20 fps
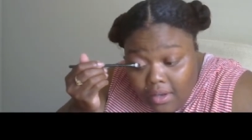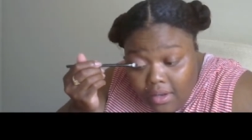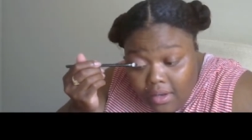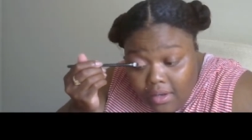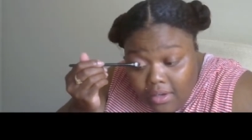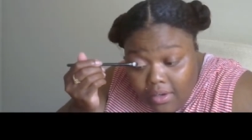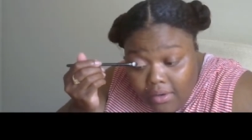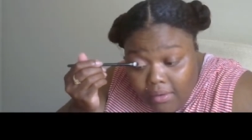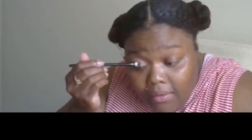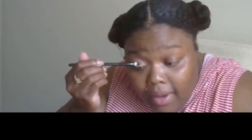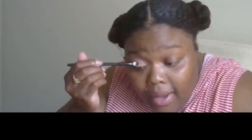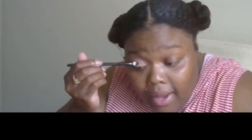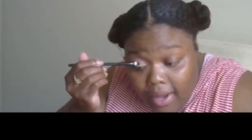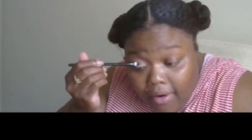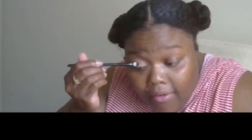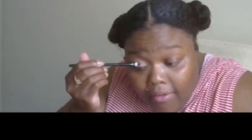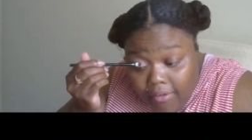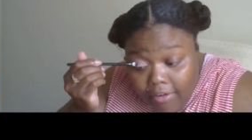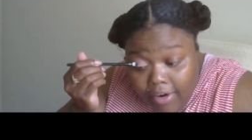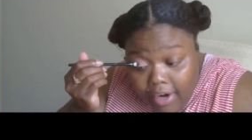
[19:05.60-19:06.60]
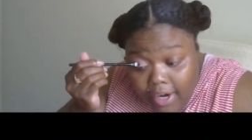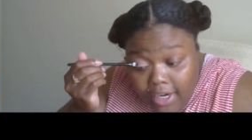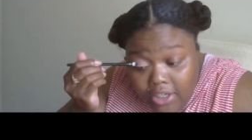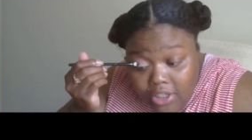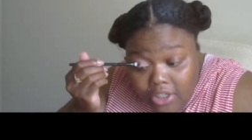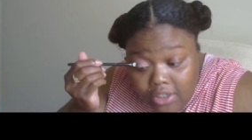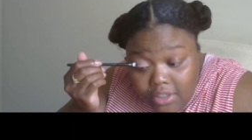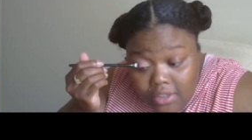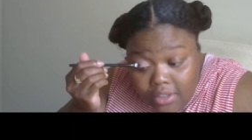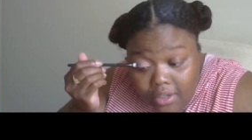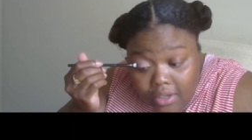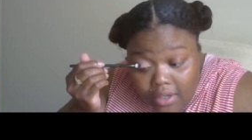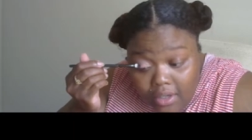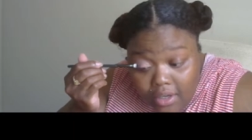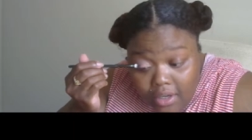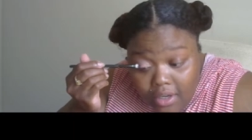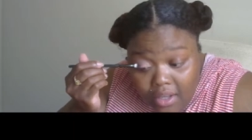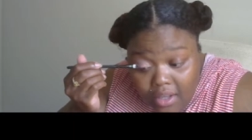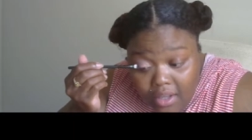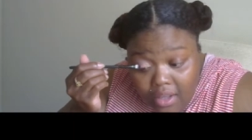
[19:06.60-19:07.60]
do an outrageous look
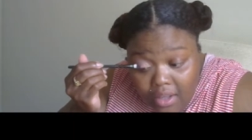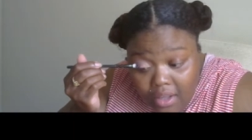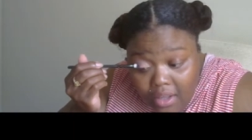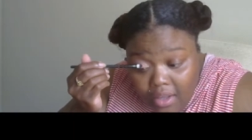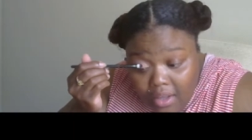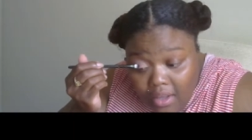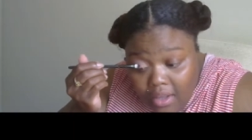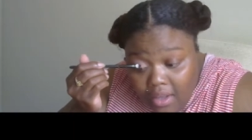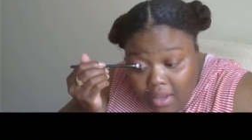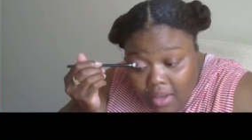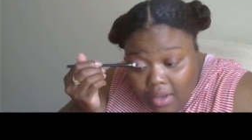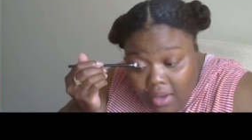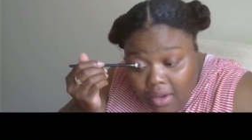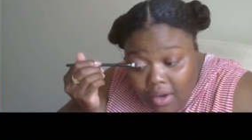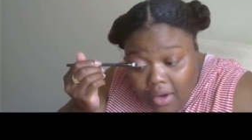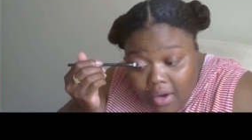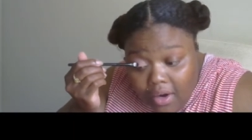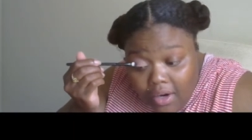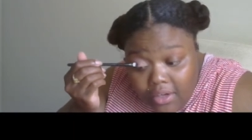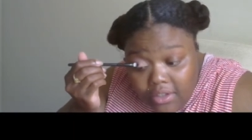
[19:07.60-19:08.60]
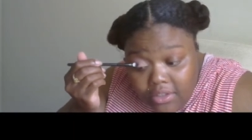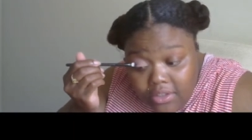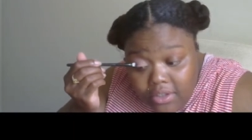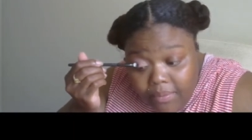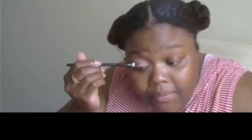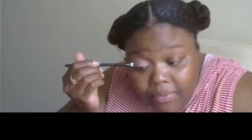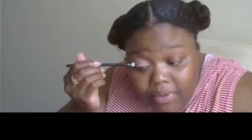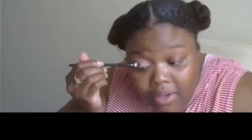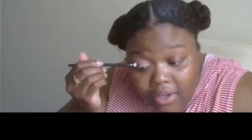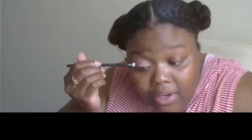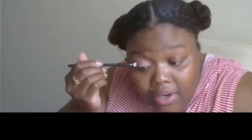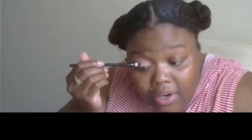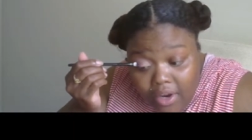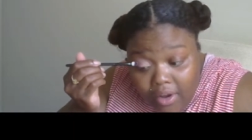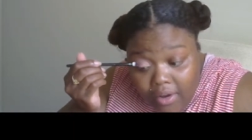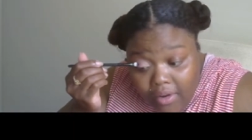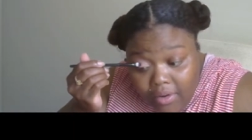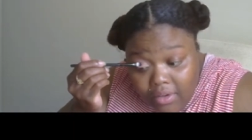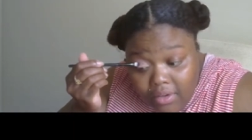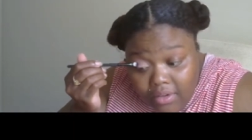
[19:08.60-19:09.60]
or something, you
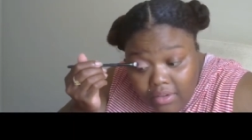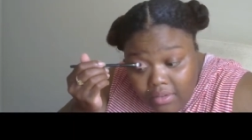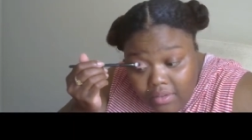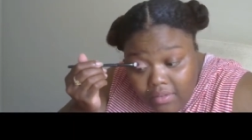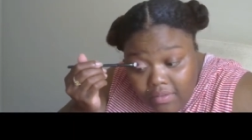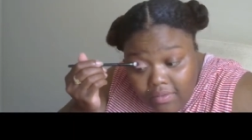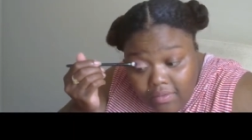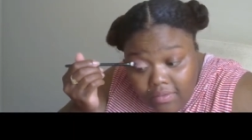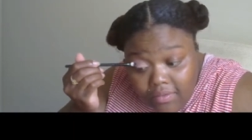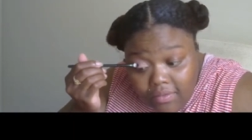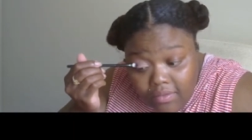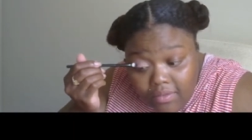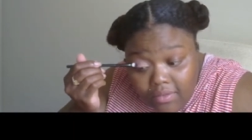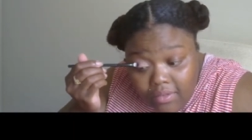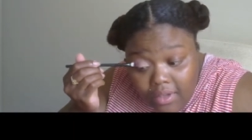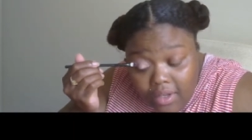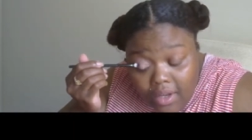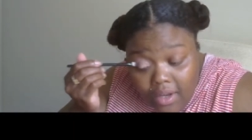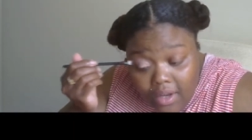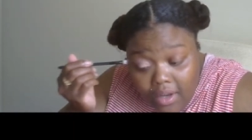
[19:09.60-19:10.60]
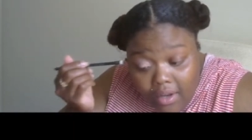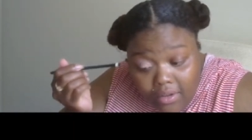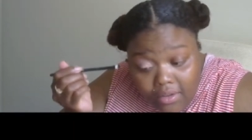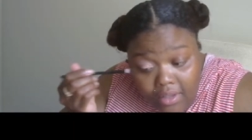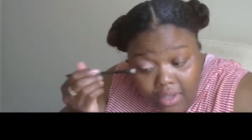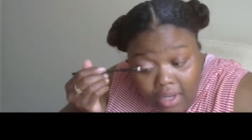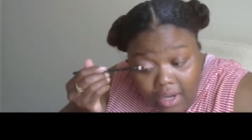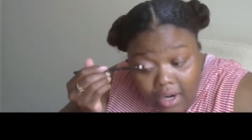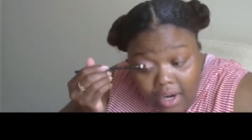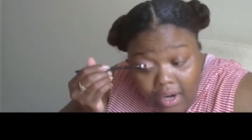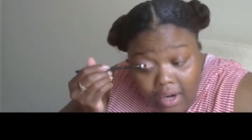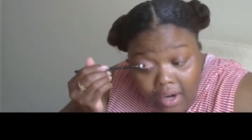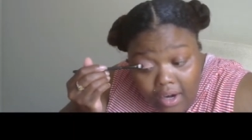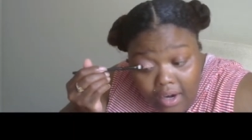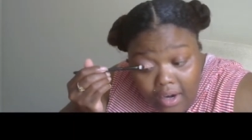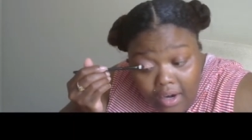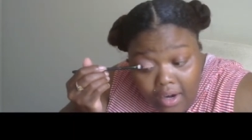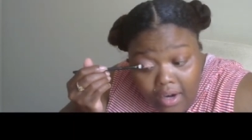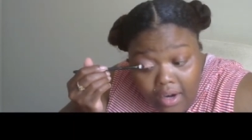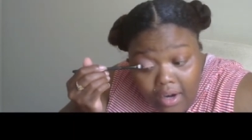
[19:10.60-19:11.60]
know, out there,
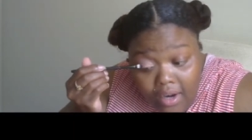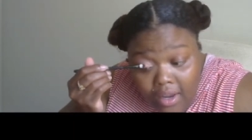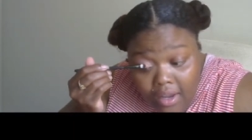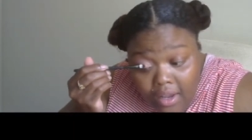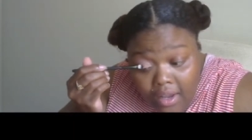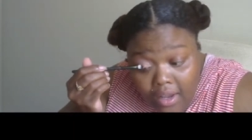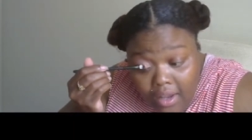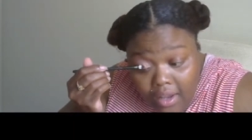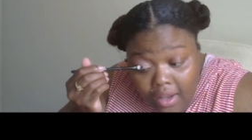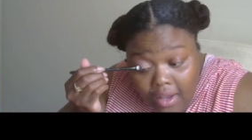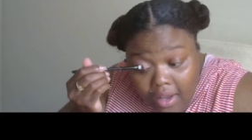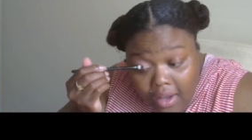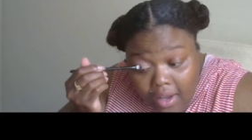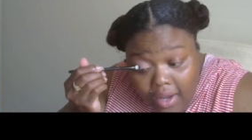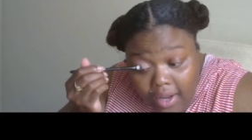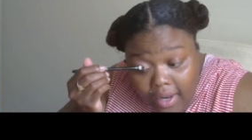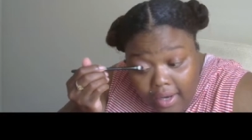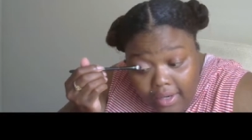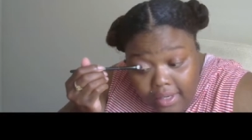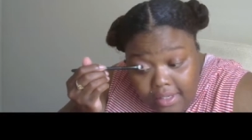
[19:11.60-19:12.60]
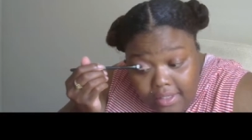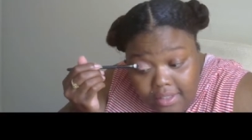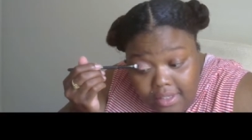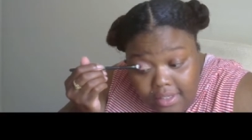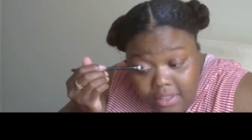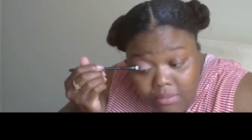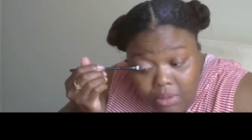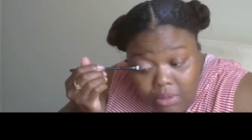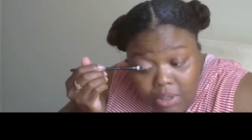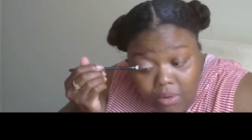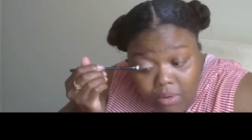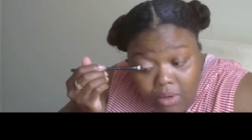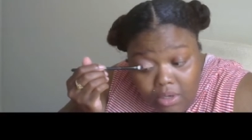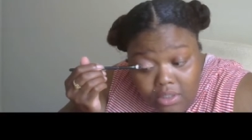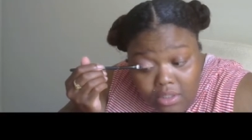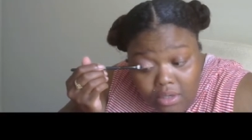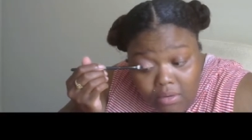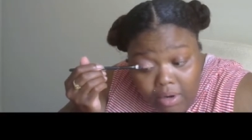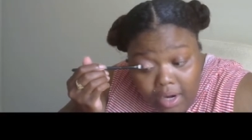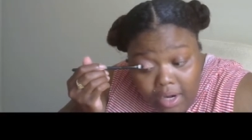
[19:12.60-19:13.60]
I at least need to be going
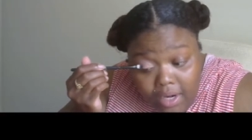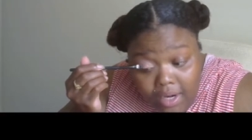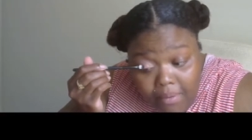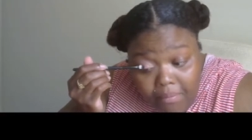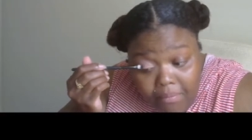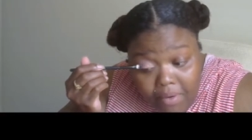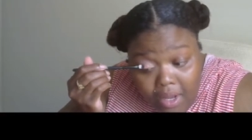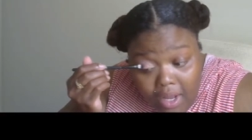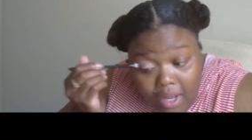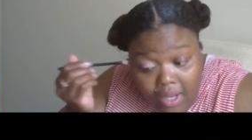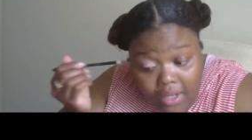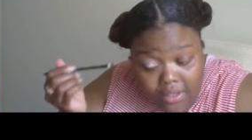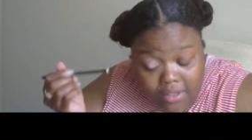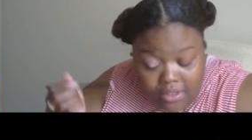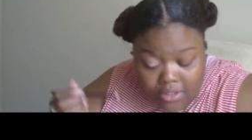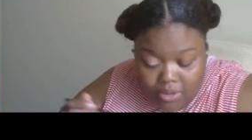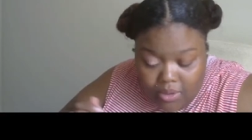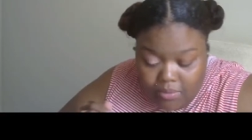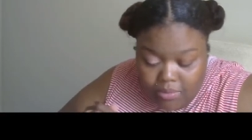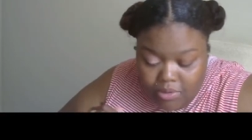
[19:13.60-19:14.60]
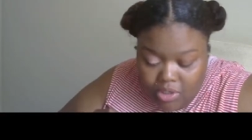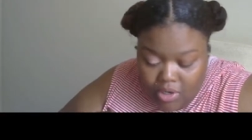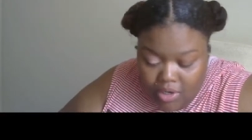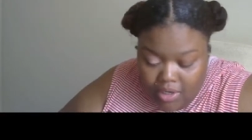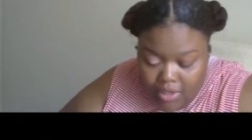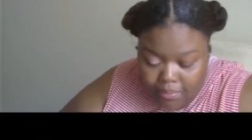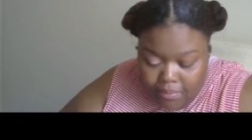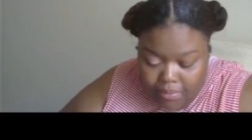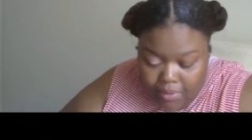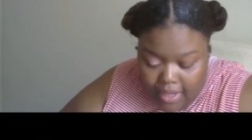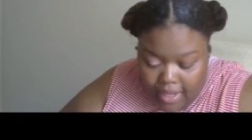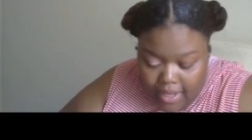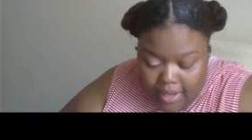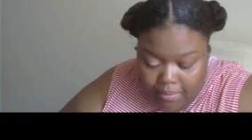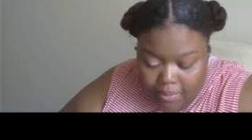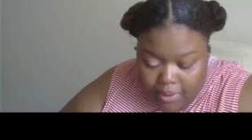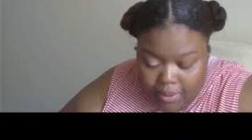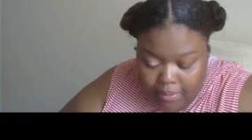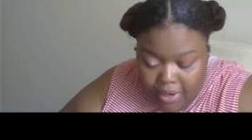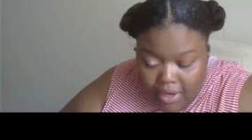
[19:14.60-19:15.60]
somewhere. And I'm not. So I'm still going to play,
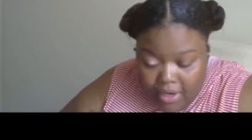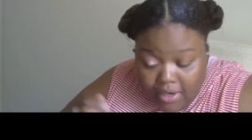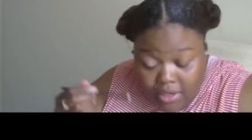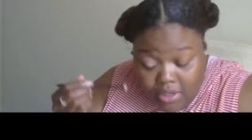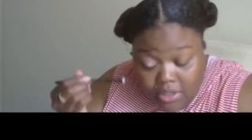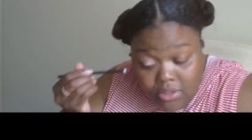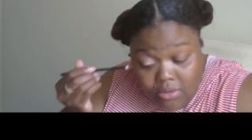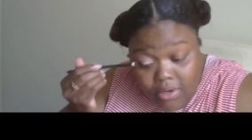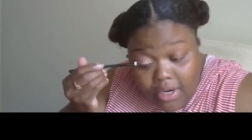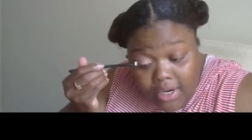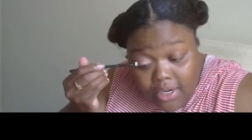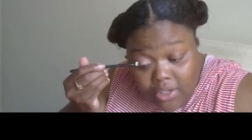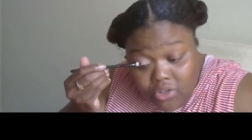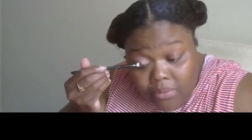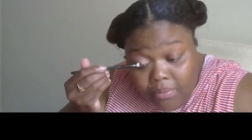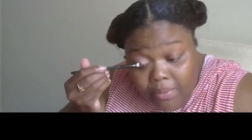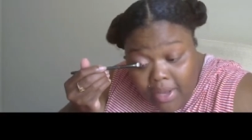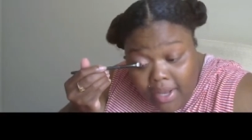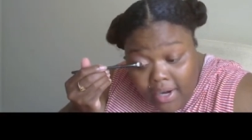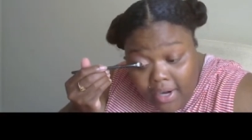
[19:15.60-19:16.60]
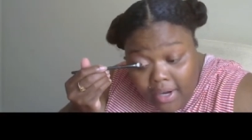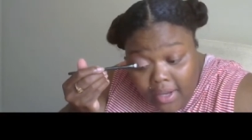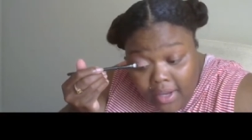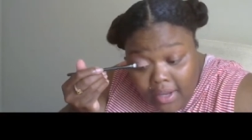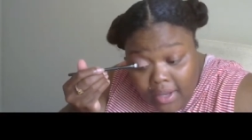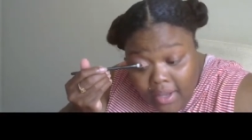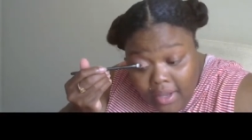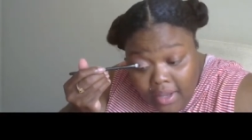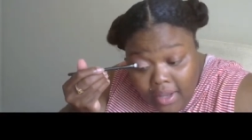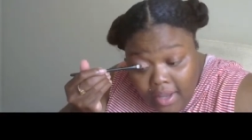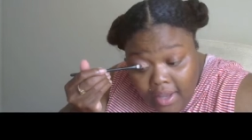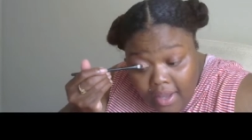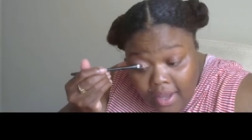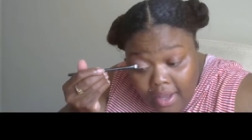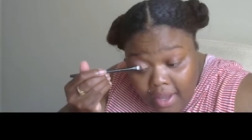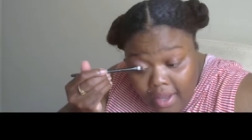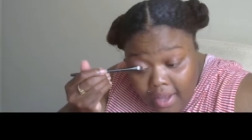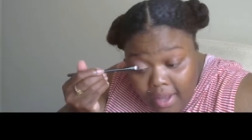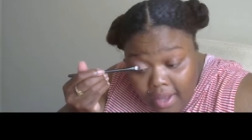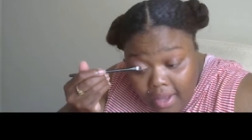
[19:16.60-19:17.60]
but I'm not going to do it as dramatic
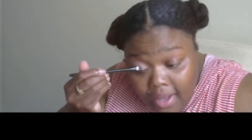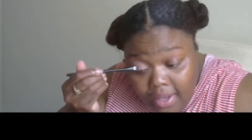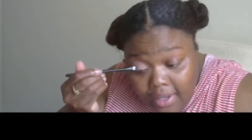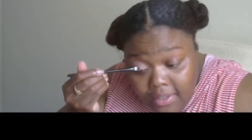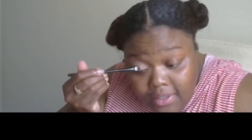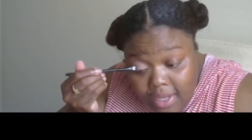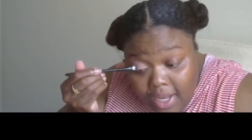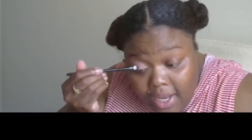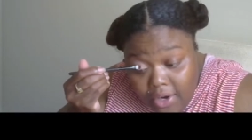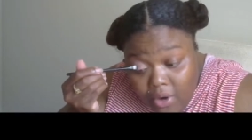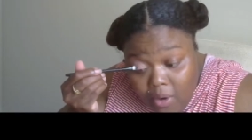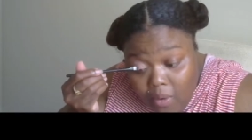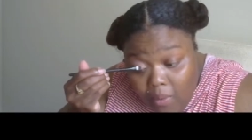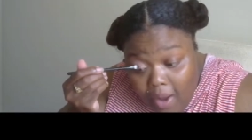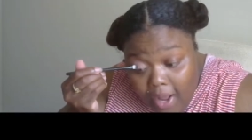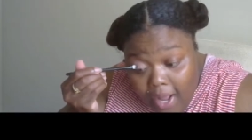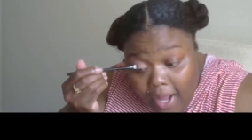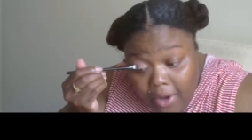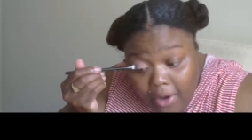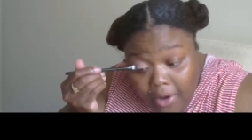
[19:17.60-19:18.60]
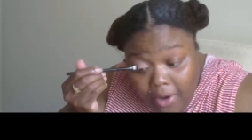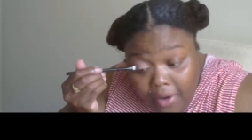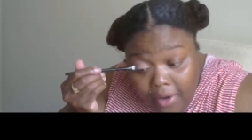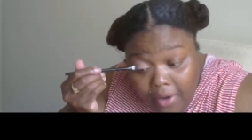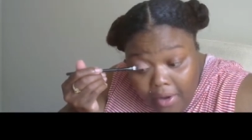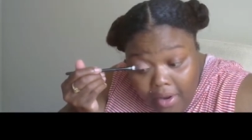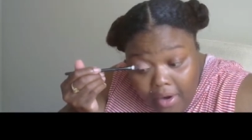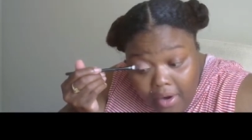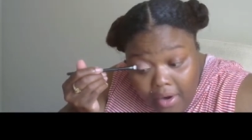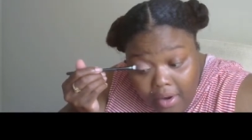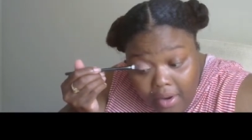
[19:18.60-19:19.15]
as I know I could.